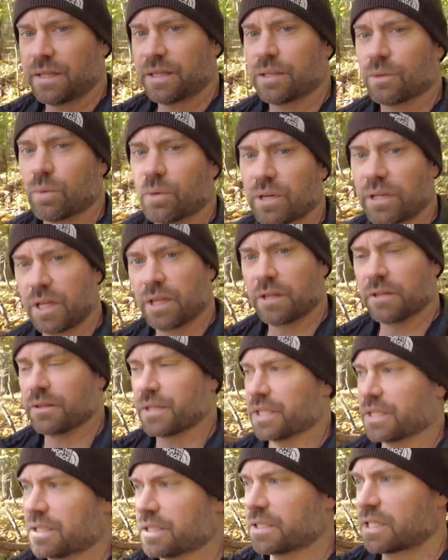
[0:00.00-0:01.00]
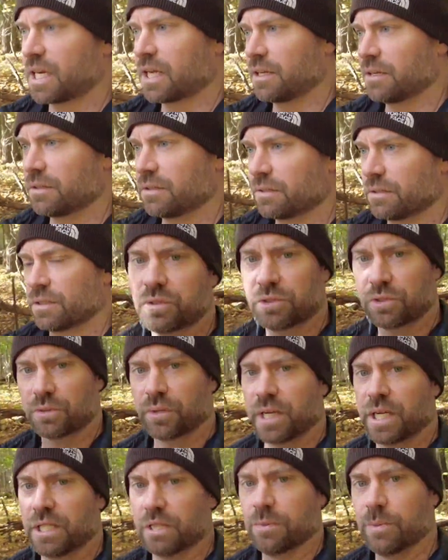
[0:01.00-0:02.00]
think that one of the other things that's kind of
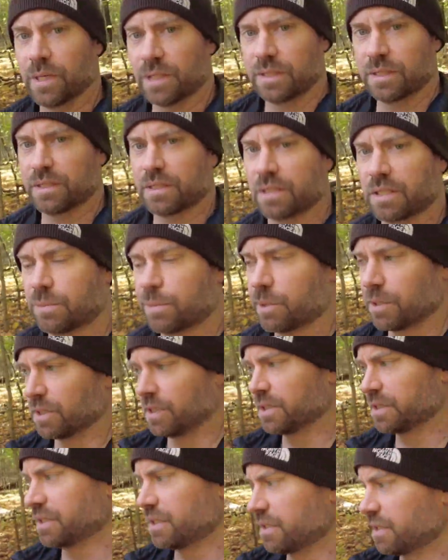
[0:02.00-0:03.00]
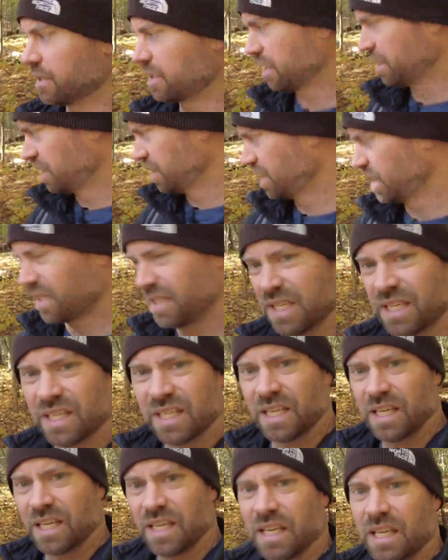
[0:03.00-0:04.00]
strange about this experience is
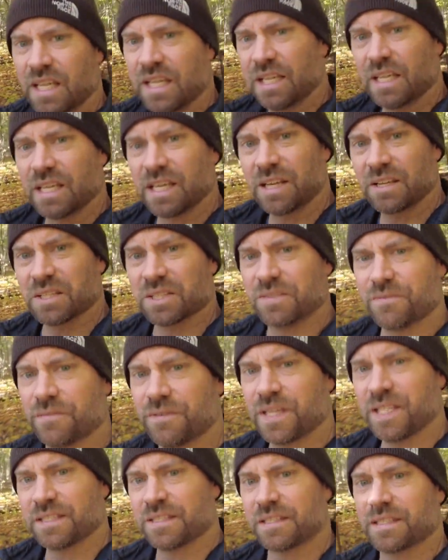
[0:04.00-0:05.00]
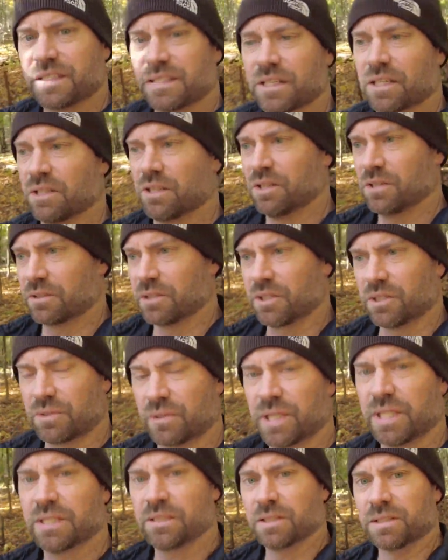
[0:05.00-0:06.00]
you got all this fence along the
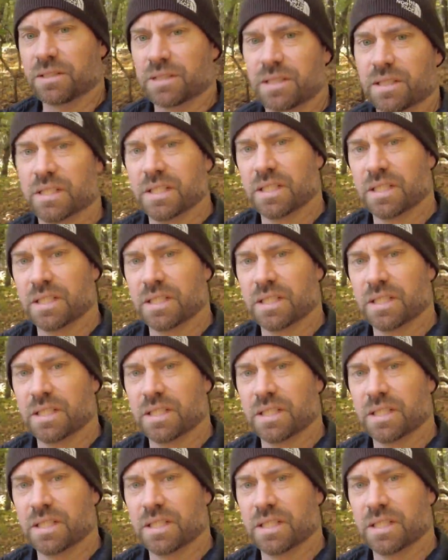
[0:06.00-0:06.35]
trails